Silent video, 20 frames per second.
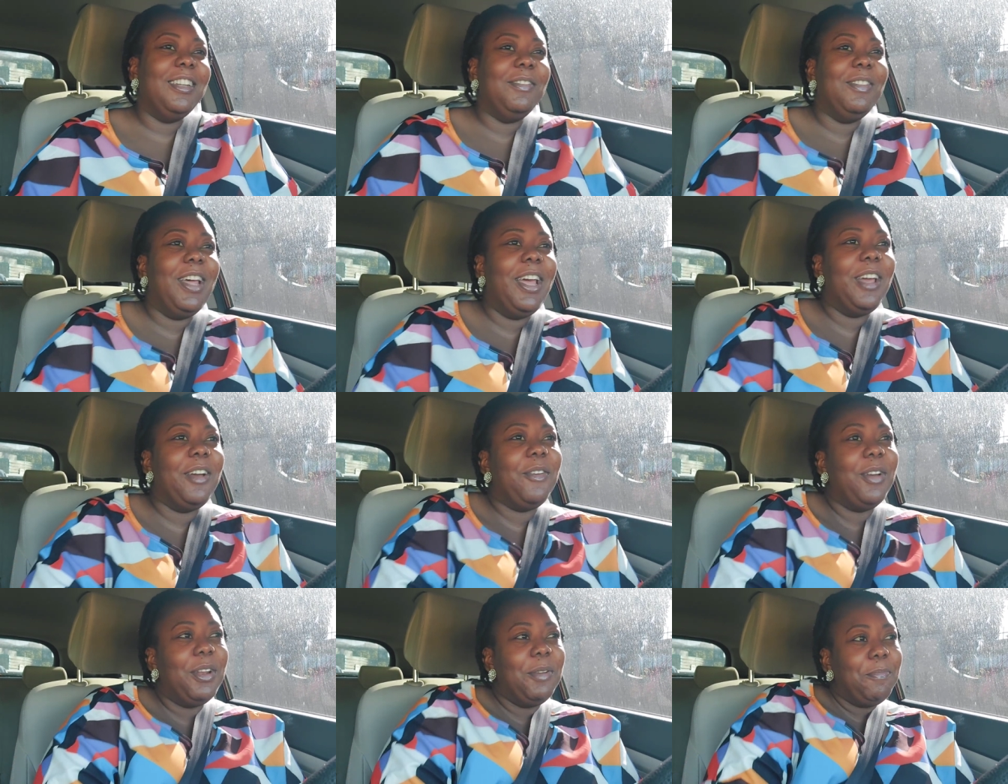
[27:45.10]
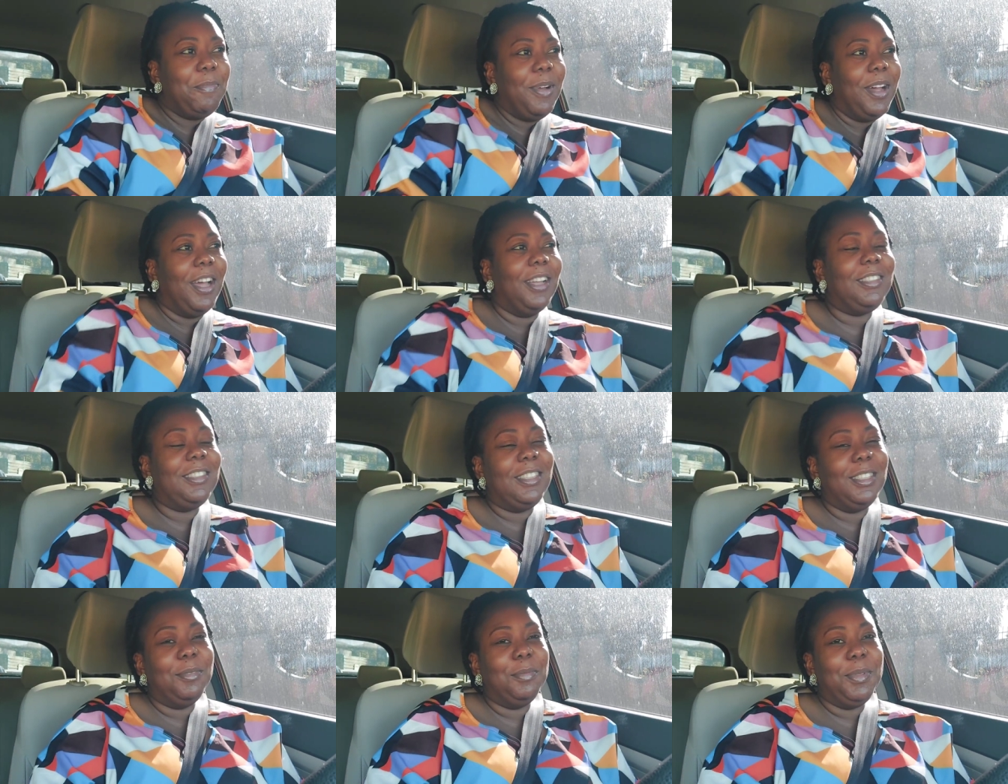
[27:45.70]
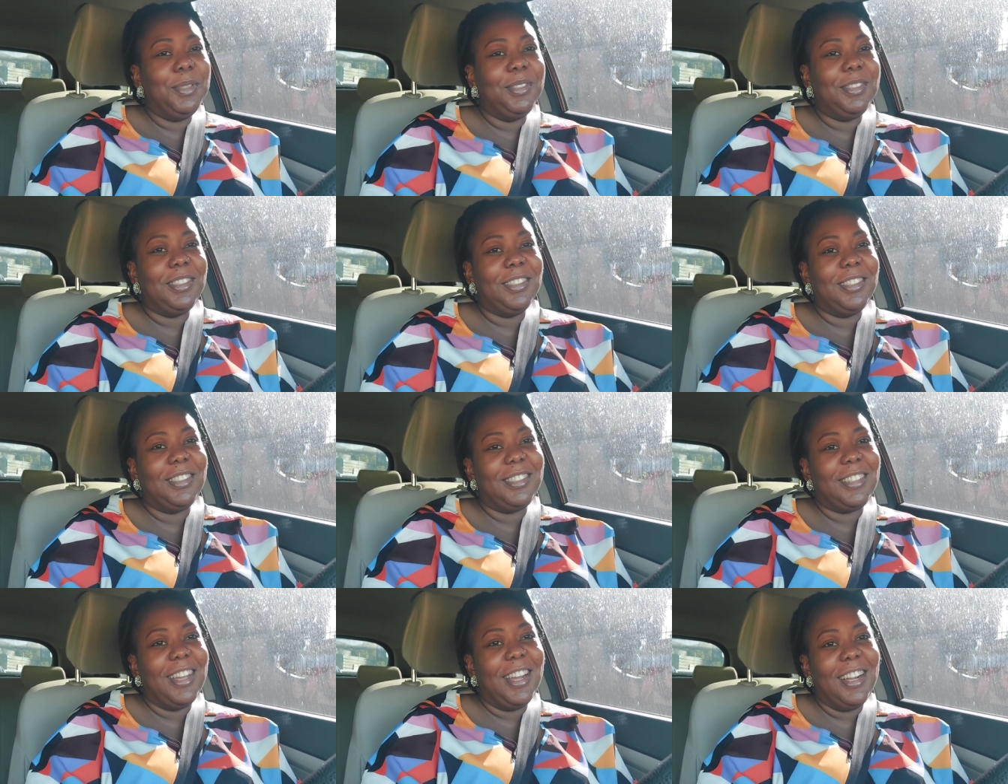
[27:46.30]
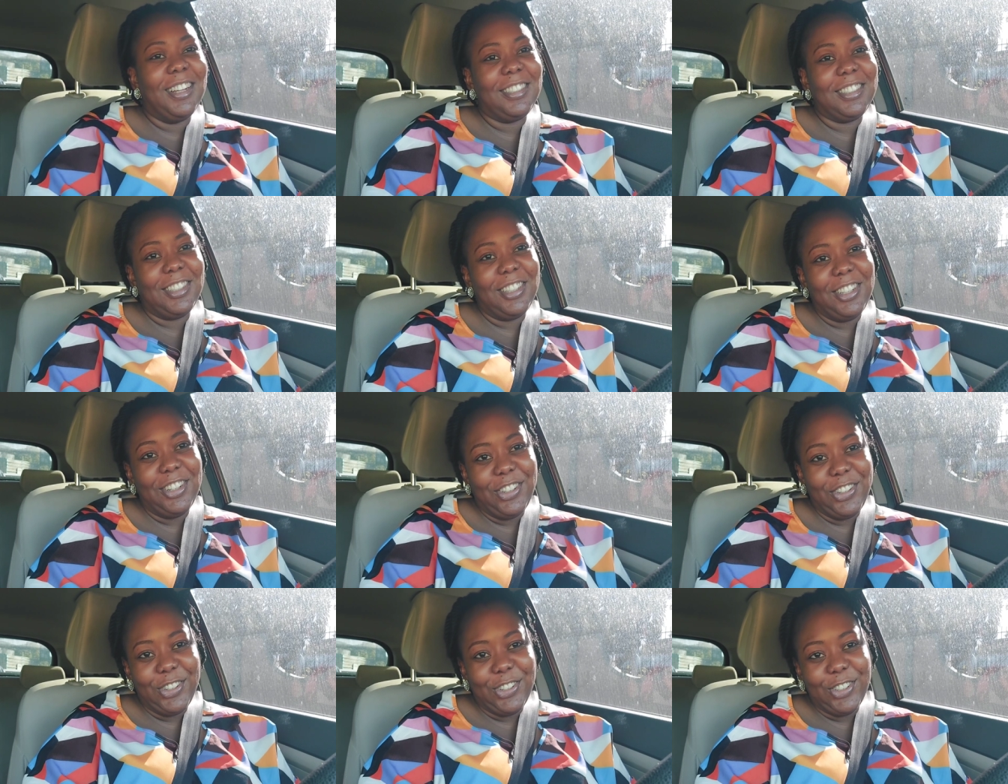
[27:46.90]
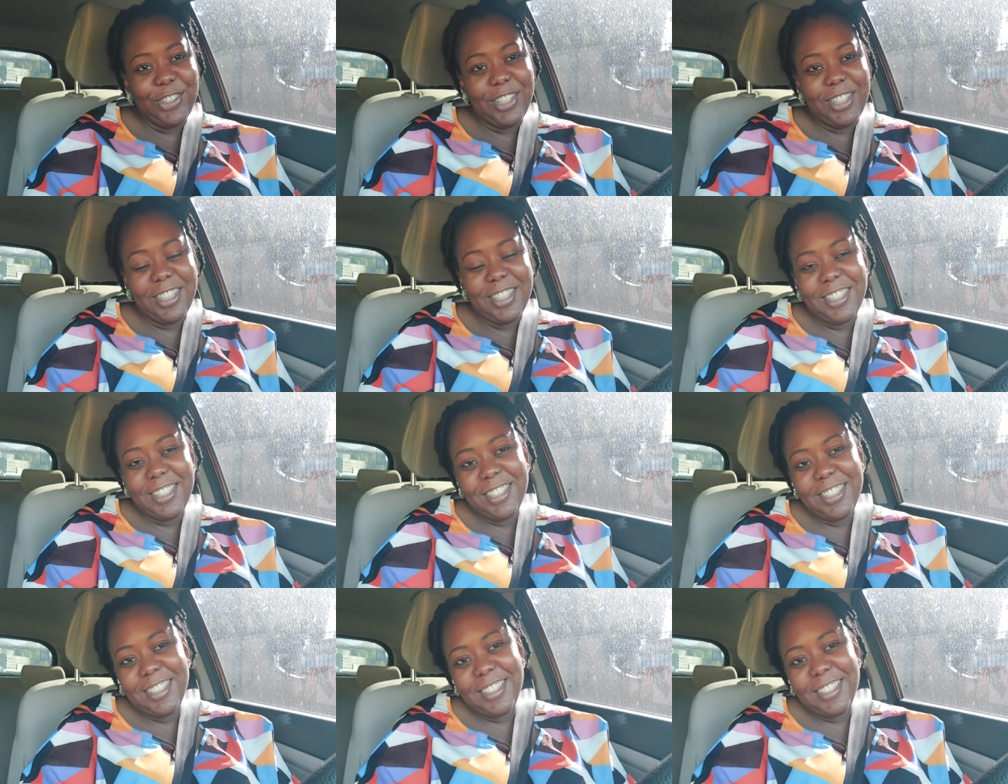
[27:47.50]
them like when the party them used to start early.